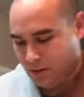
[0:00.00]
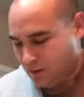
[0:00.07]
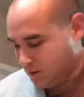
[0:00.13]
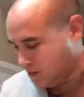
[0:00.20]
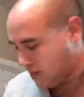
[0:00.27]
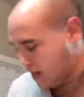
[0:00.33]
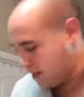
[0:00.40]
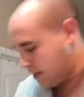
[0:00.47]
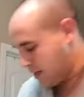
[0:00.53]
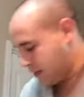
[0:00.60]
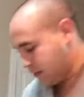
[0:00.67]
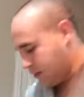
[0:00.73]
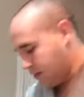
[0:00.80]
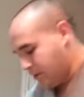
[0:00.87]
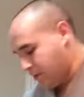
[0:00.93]
what I
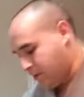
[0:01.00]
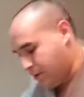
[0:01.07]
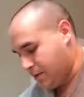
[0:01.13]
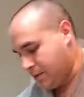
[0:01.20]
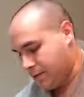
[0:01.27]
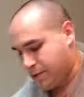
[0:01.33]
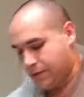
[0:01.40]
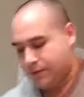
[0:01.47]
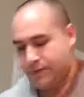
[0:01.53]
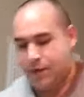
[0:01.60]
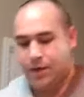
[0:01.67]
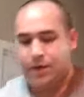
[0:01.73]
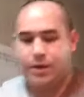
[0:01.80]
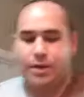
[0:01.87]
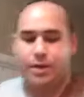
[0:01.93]
like to do is leave it
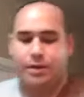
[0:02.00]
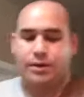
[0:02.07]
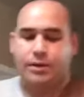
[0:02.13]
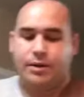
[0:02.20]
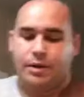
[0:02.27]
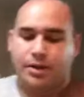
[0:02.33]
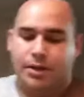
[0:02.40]
all together,